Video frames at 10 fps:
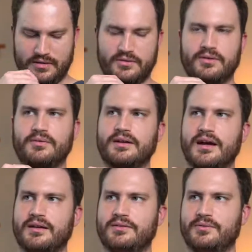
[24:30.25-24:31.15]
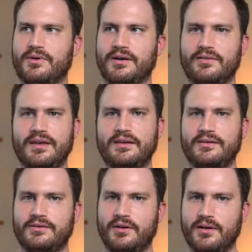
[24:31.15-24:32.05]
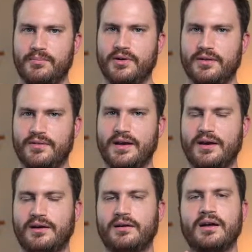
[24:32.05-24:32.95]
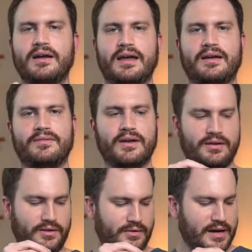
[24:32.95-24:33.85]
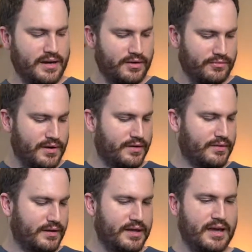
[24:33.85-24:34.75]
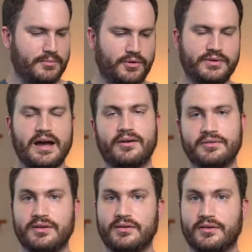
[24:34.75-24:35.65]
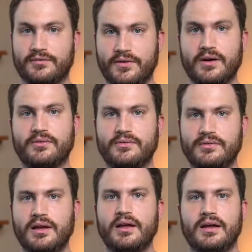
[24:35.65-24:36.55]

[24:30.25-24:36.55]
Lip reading: So you would kind of do one of these, put it there, and then you kind of run the cable down to your phone,